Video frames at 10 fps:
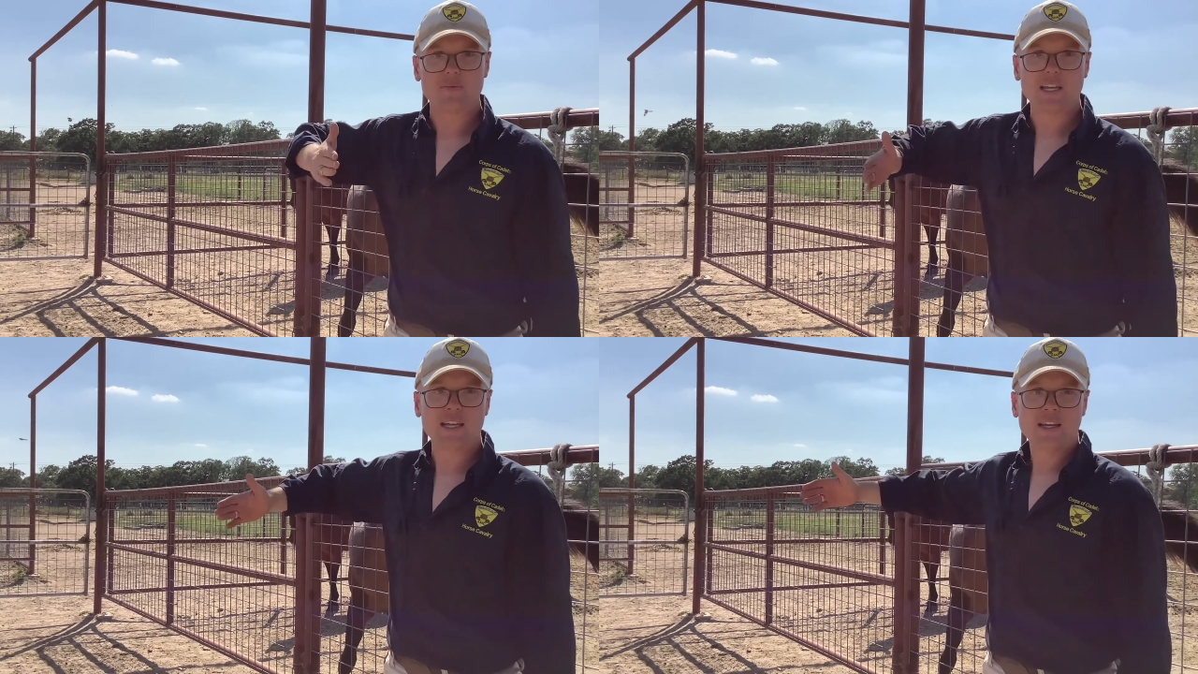
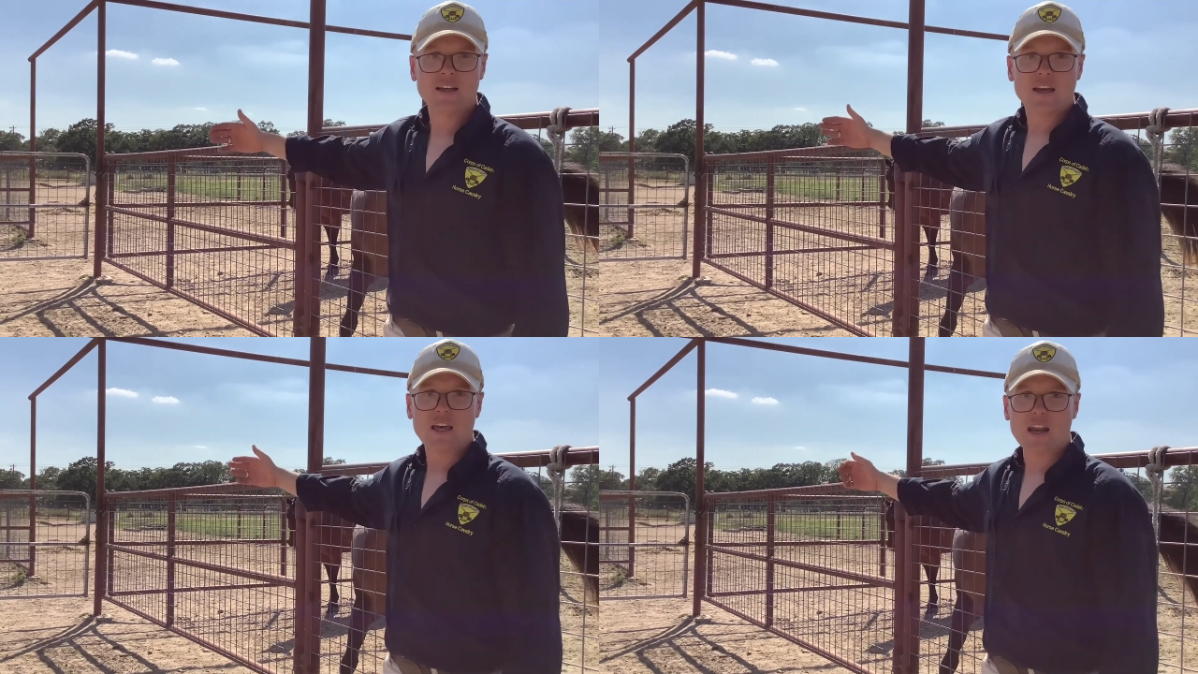me,
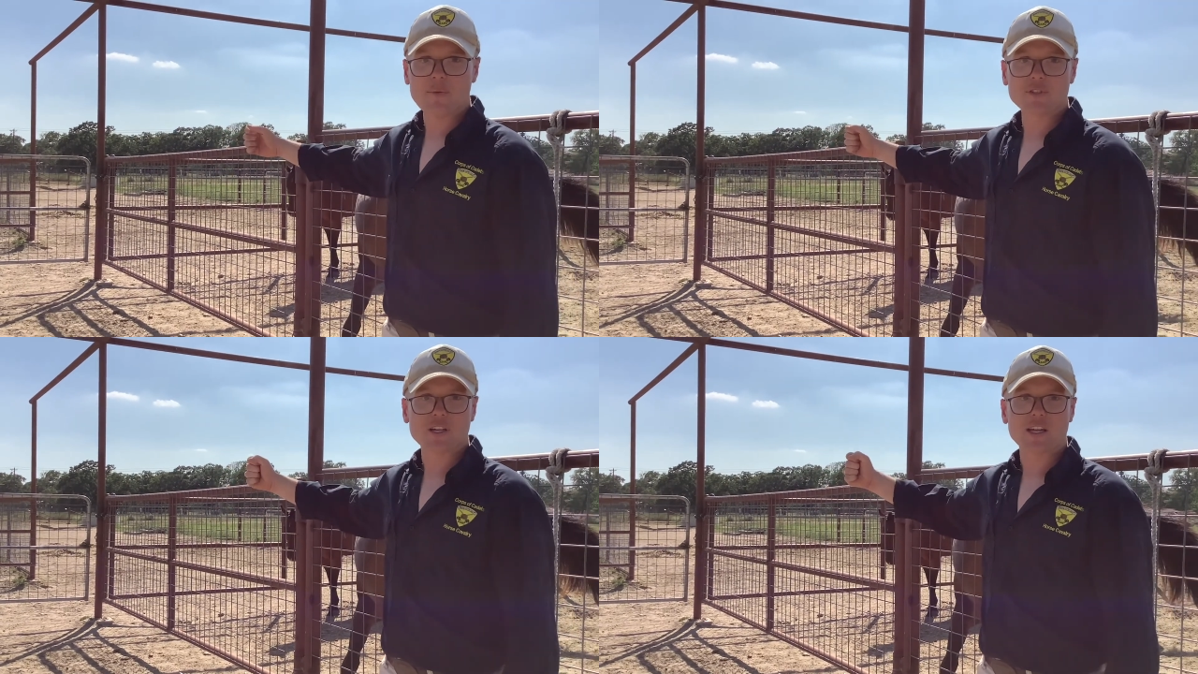and
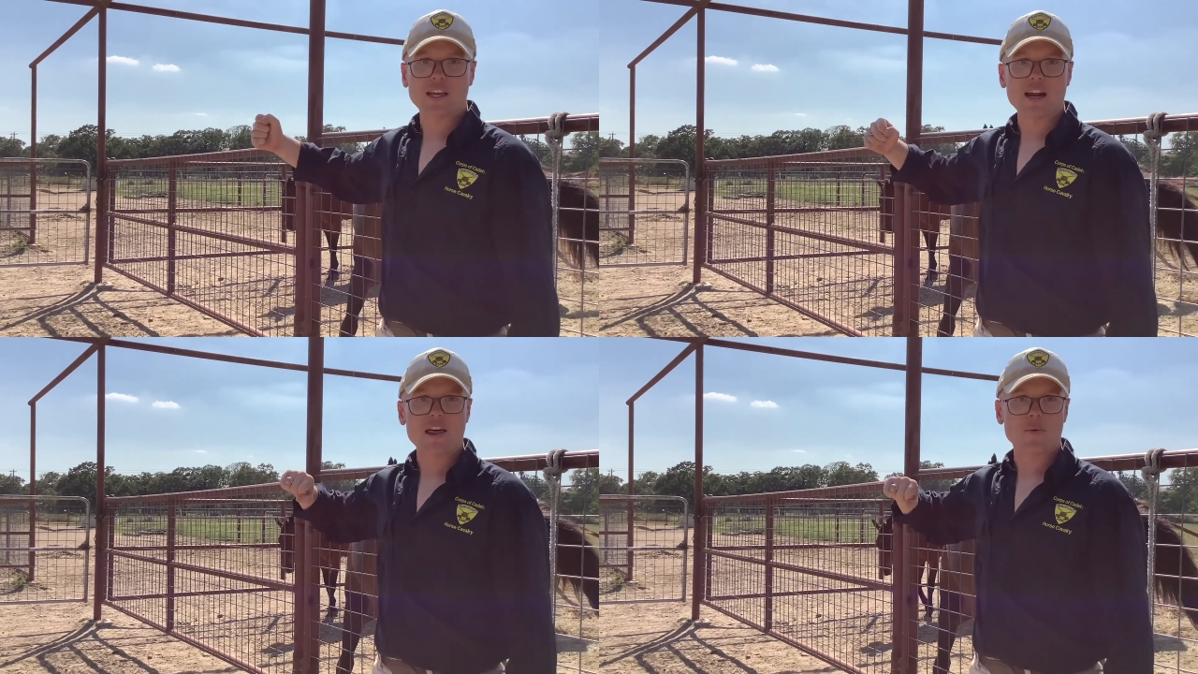I'm just going to
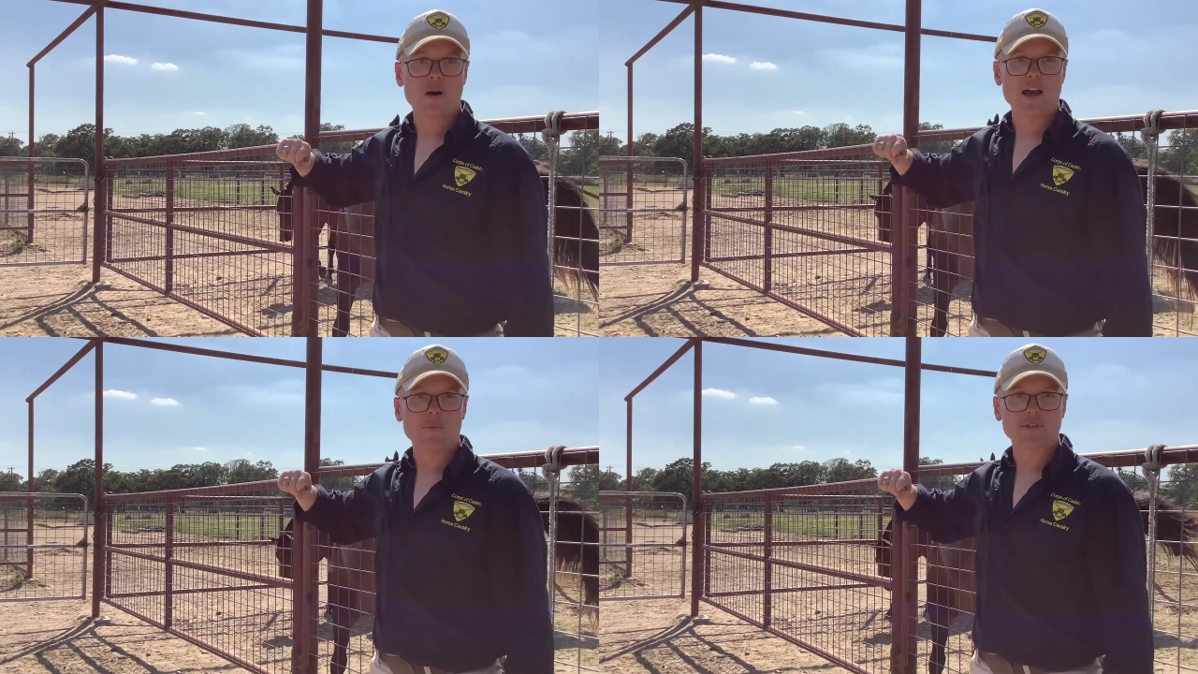get out of the
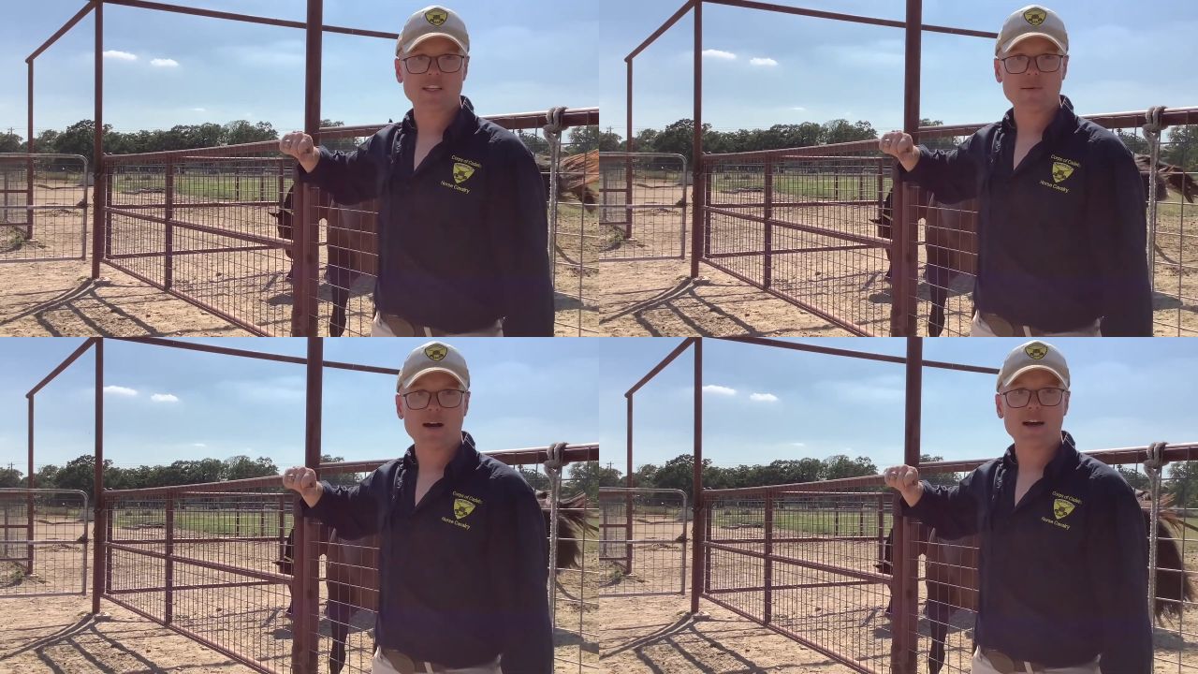way. I'm going to
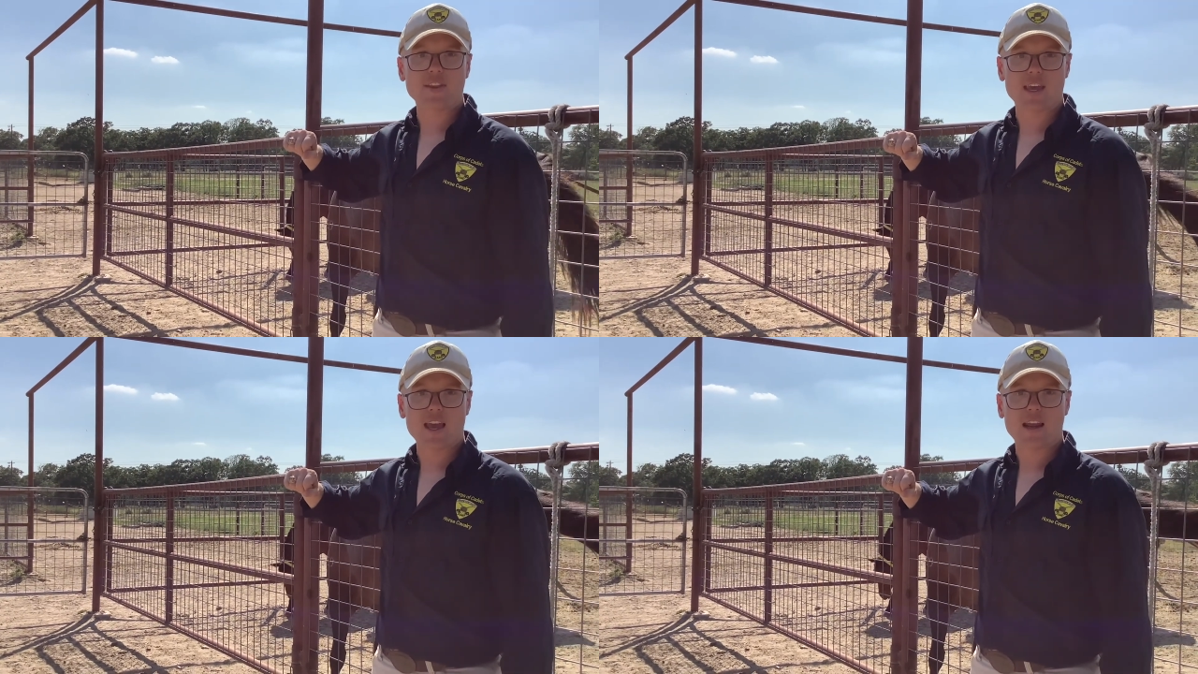stay behind
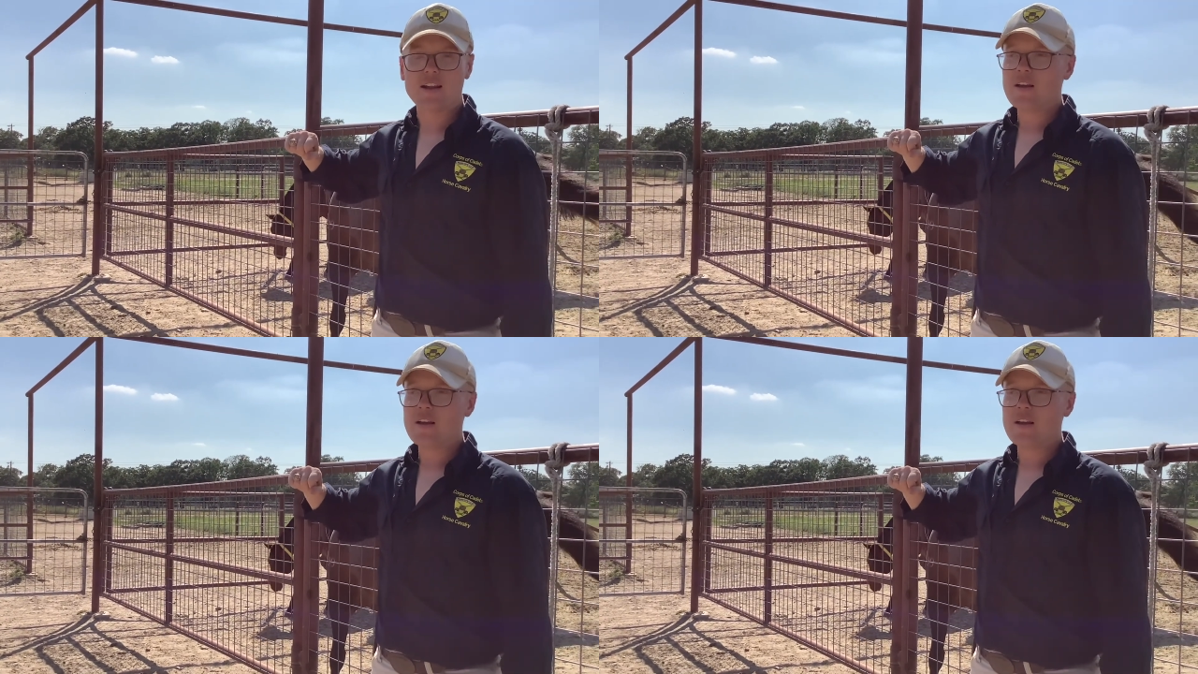the gate.